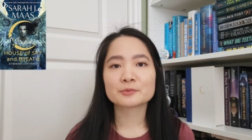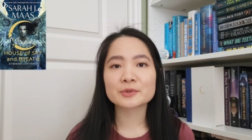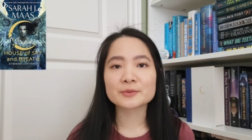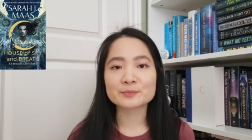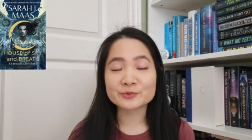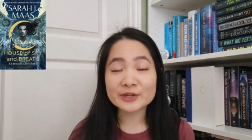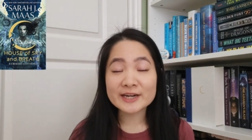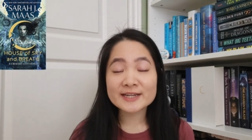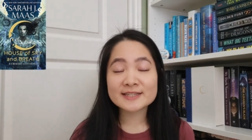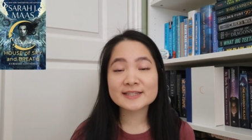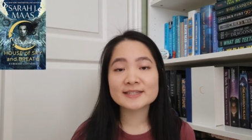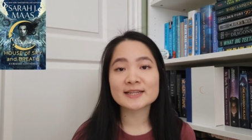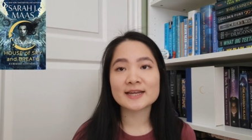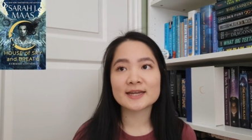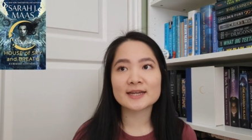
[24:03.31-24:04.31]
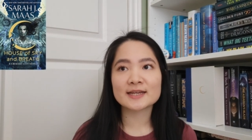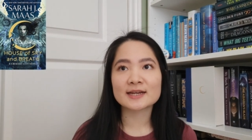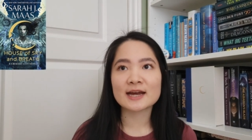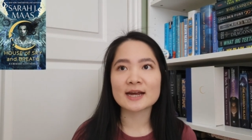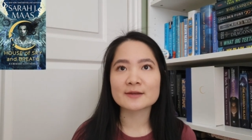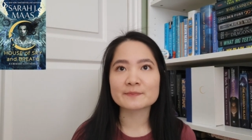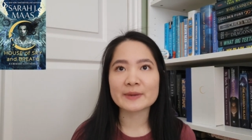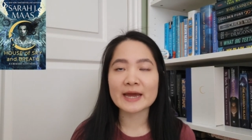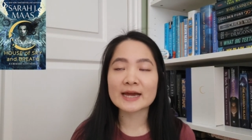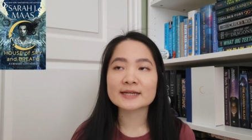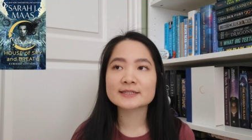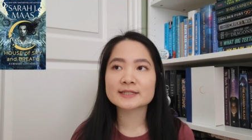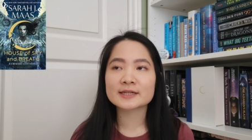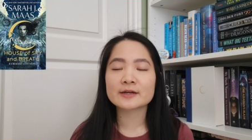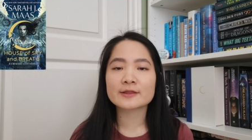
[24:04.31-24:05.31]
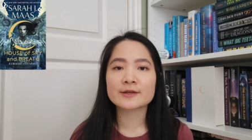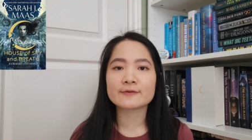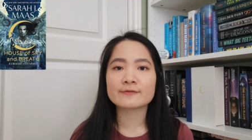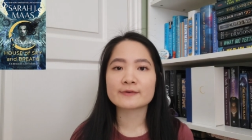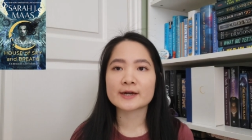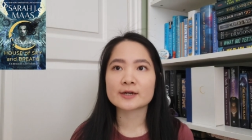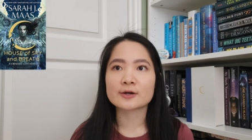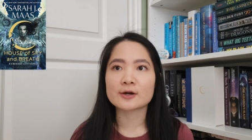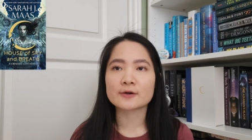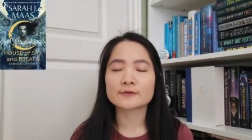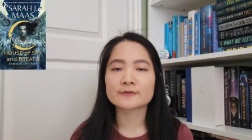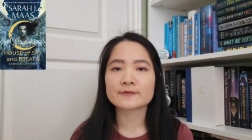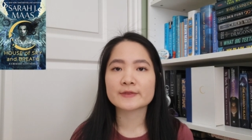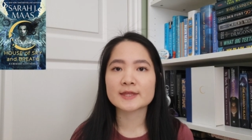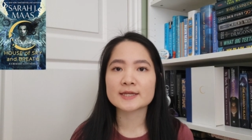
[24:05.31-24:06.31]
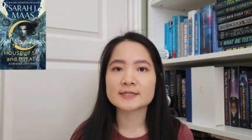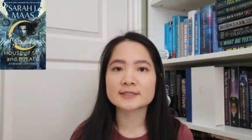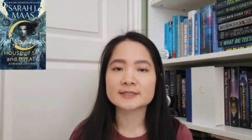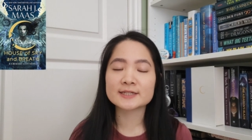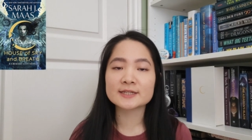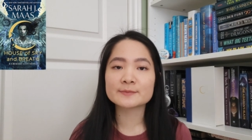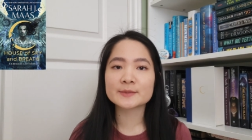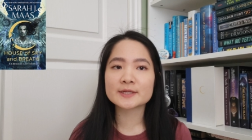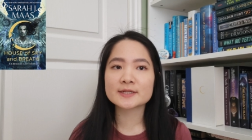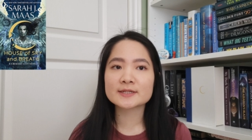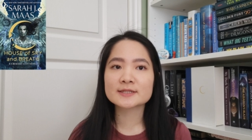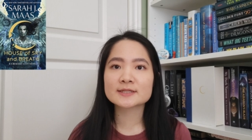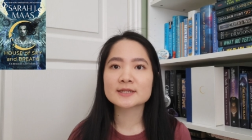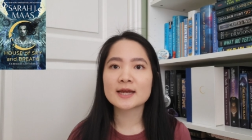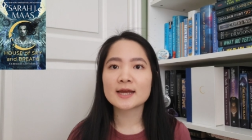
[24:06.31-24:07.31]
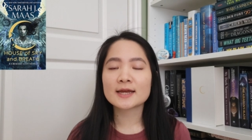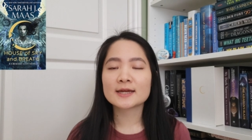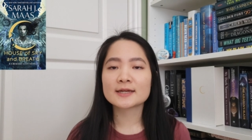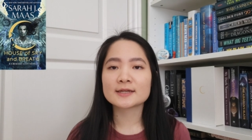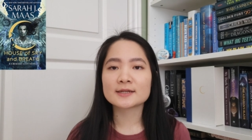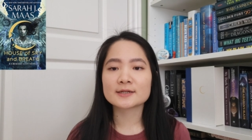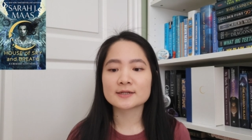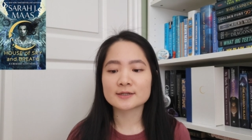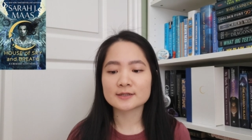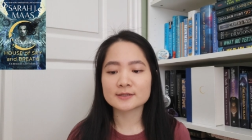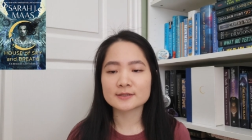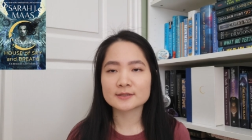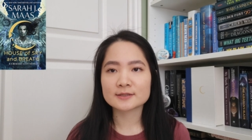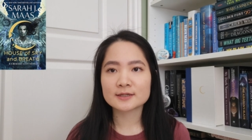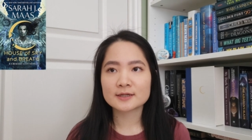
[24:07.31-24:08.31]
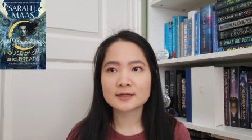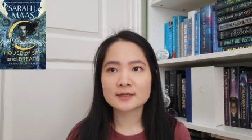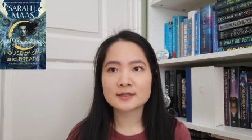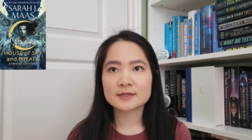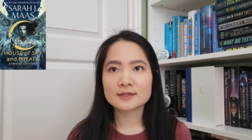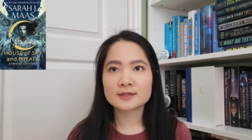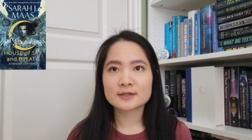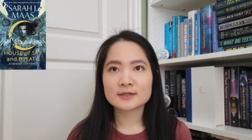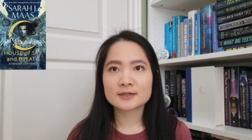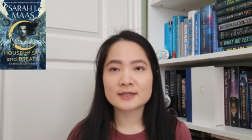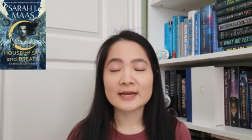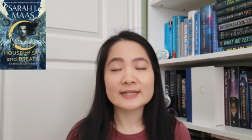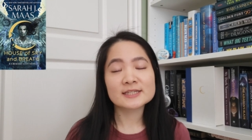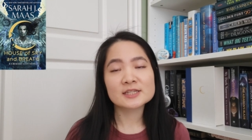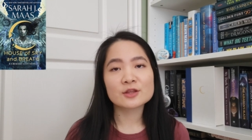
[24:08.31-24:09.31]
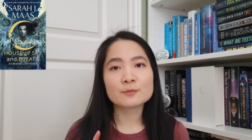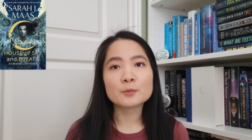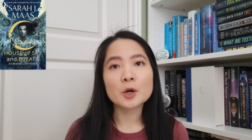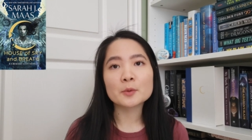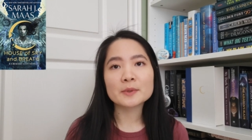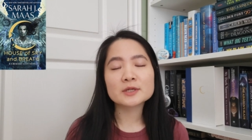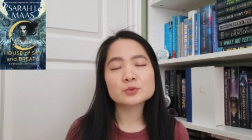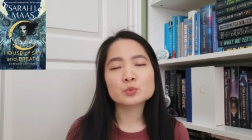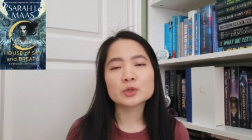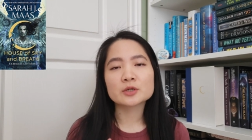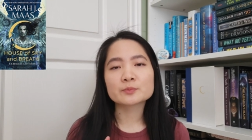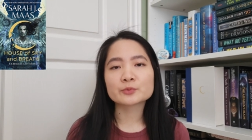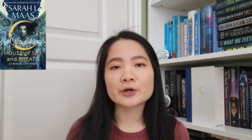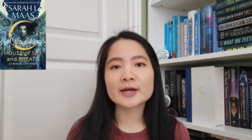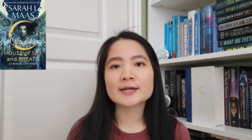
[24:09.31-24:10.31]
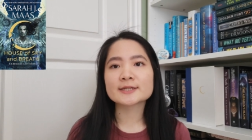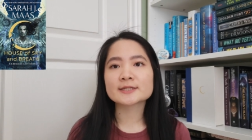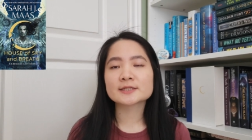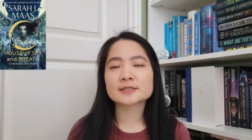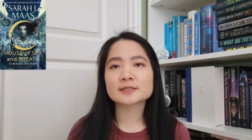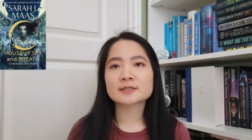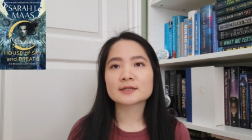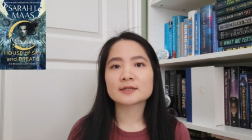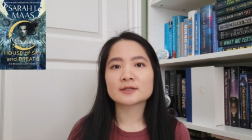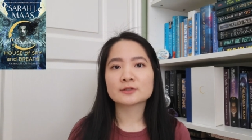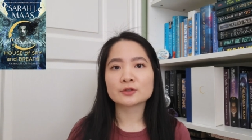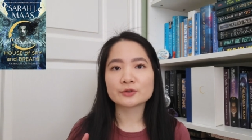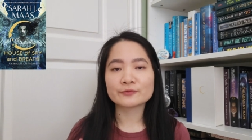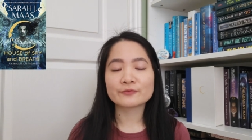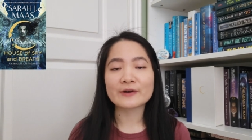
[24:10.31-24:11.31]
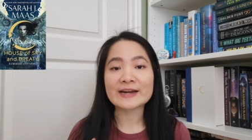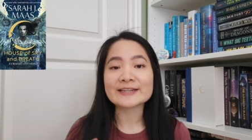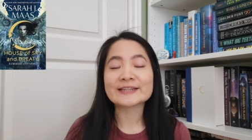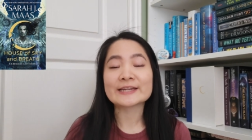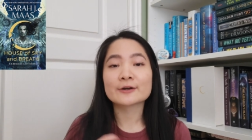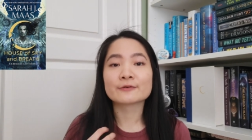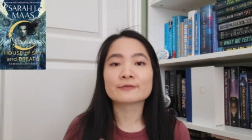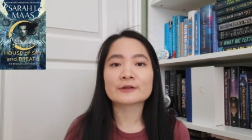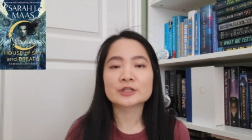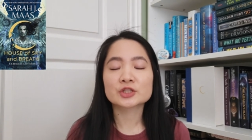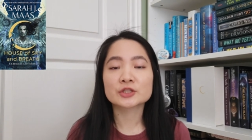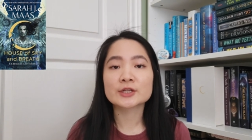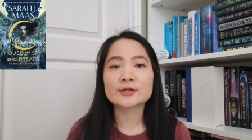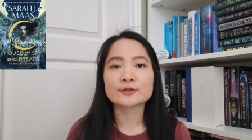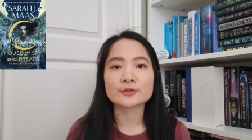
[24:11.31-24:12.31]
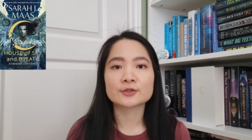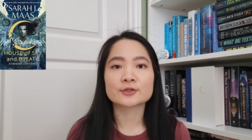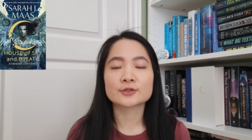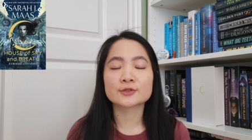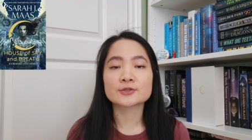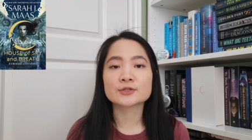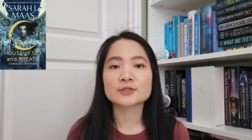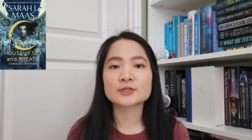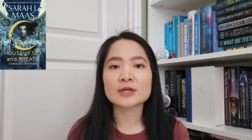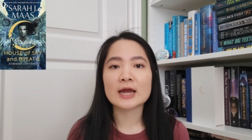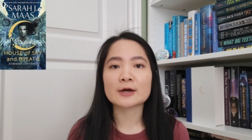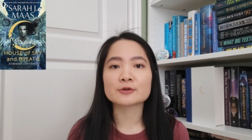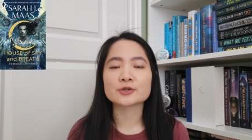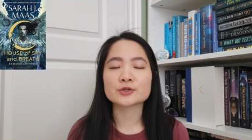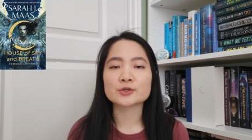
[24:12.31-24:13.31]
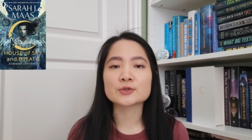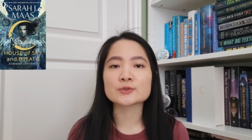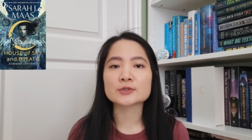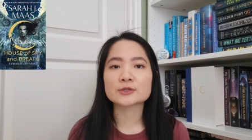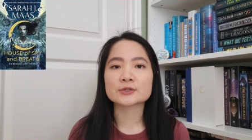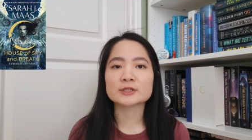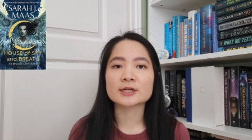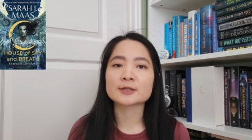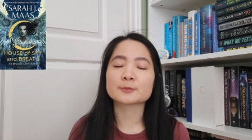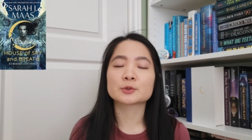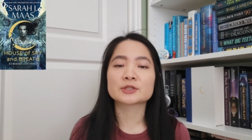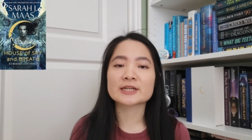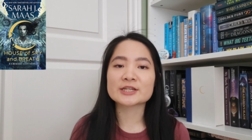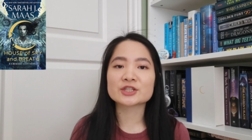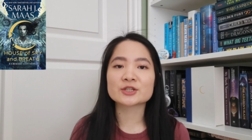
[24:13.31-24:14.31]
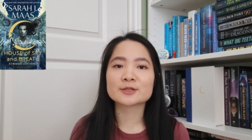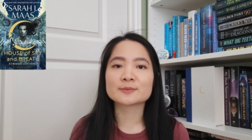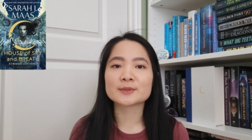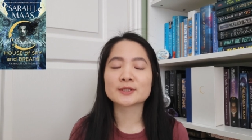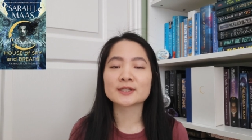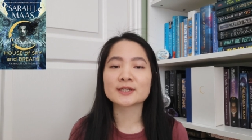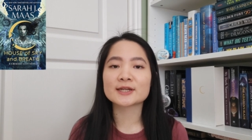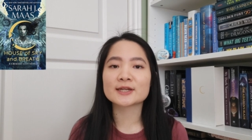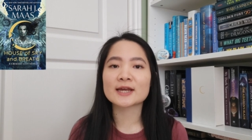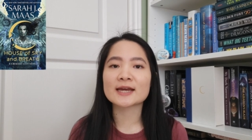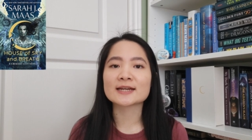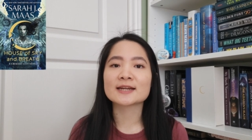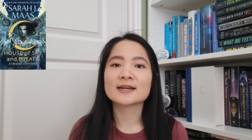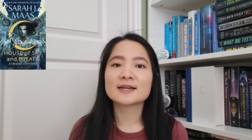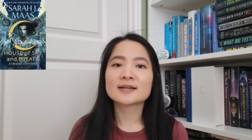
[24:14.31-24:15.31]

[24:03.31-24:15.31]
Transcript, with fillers: With Bryce and Hypaxia, they fight off these demons, and that's the moment where Bryce finally officially learns how to use her teleportation ability and